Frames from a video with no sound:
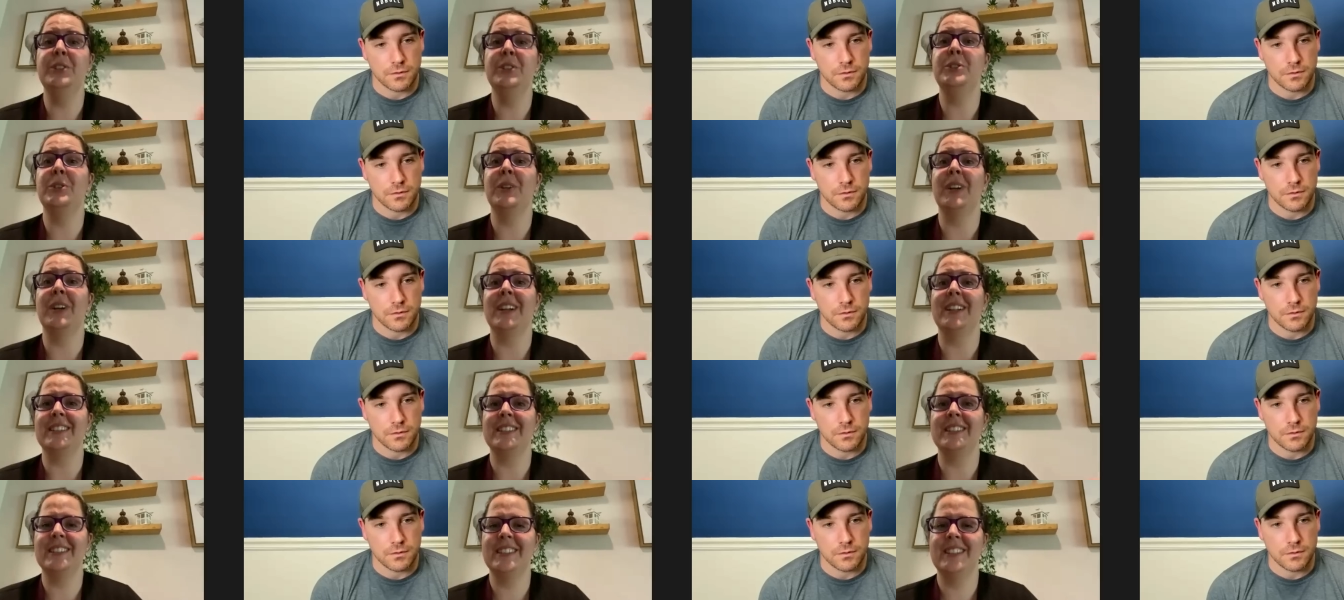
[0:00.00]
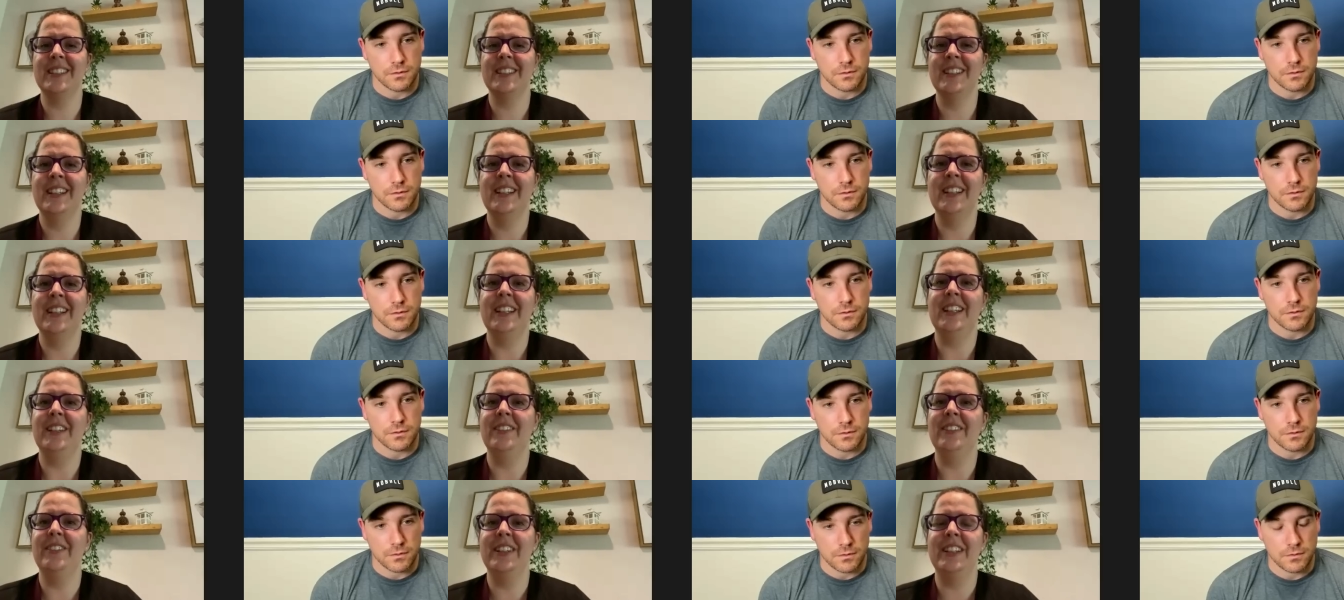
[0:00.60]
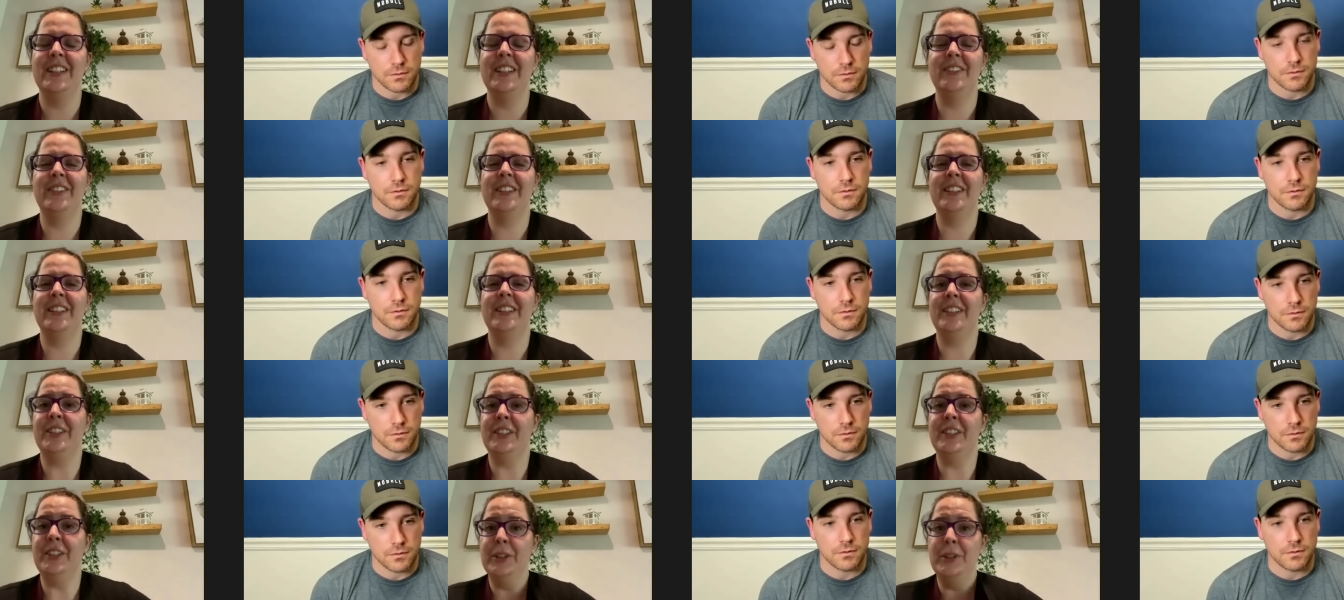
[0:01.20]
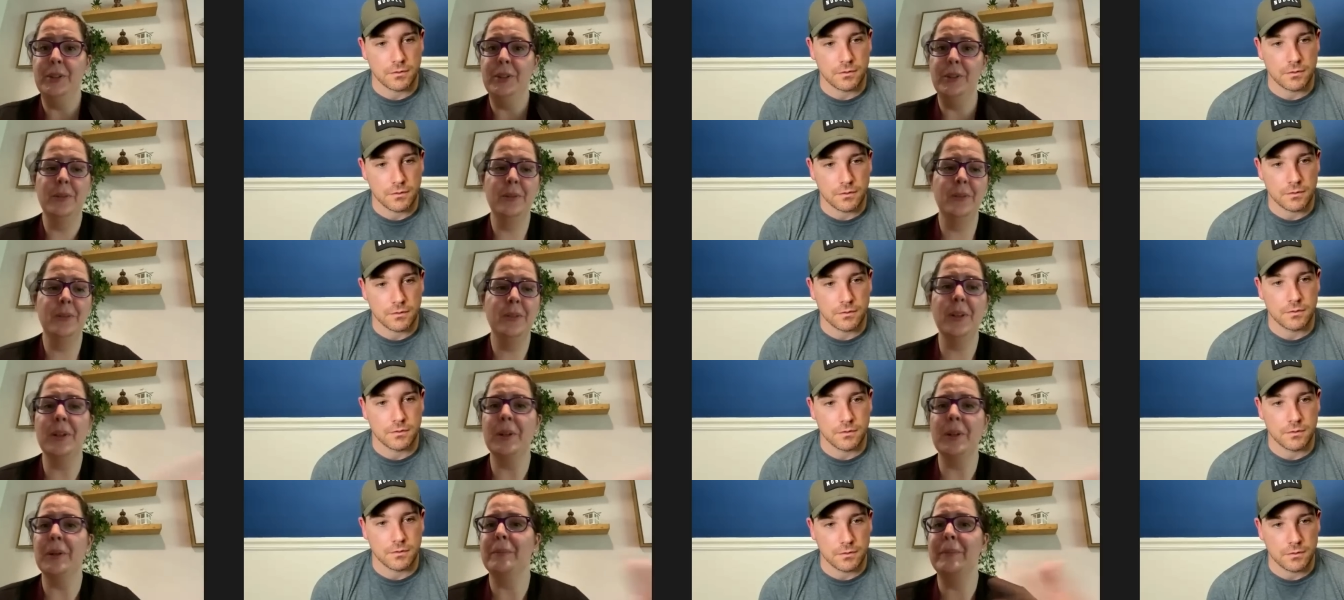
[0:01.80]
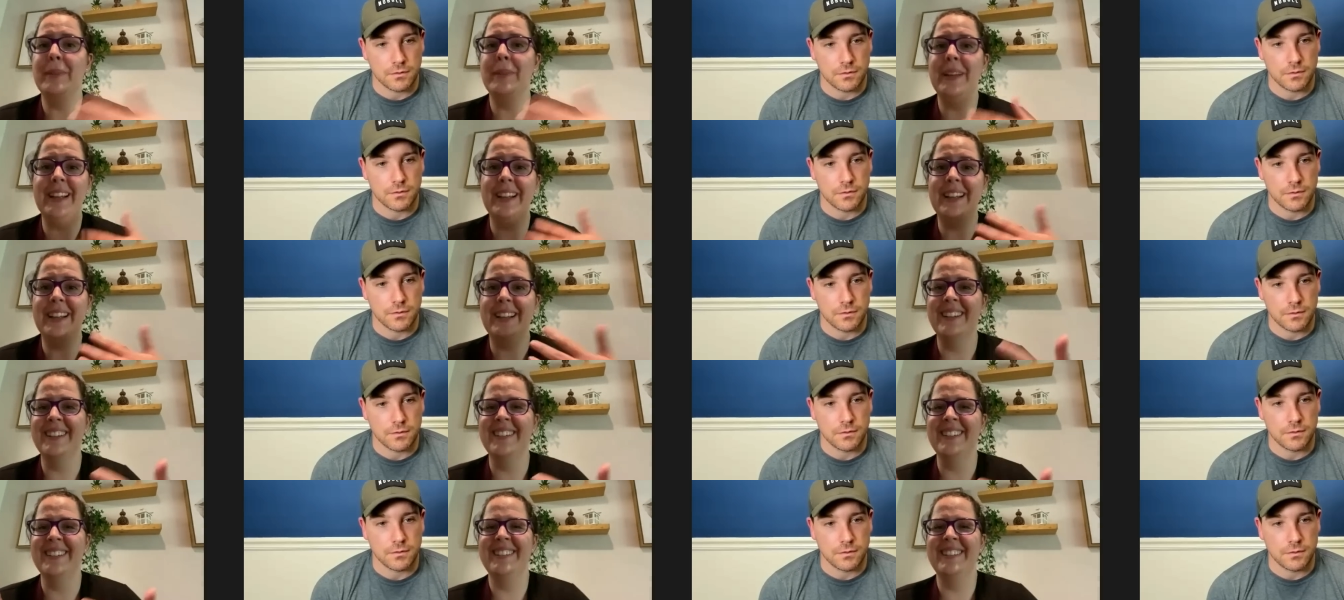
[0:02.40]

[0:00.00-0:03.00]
Speaker 1: you trust, even if it's you or me.